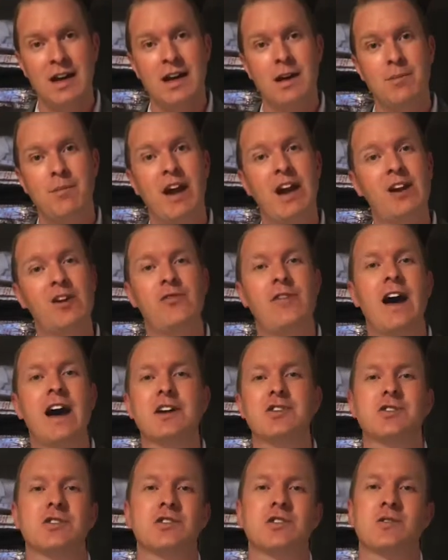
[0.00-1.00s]

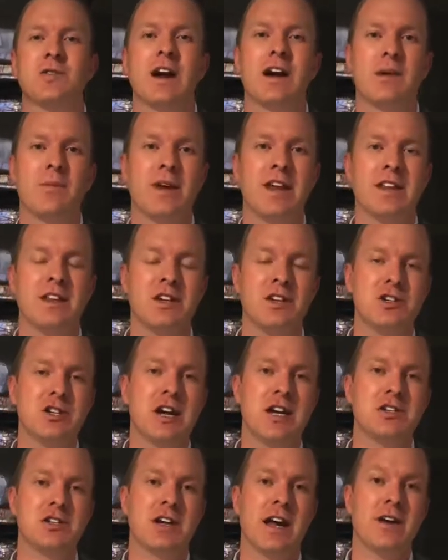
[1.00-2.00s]
Manufacturers recommend that you
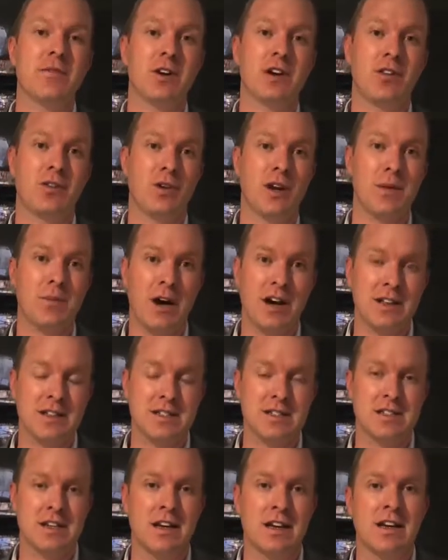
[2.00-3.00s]
change it every 3 months,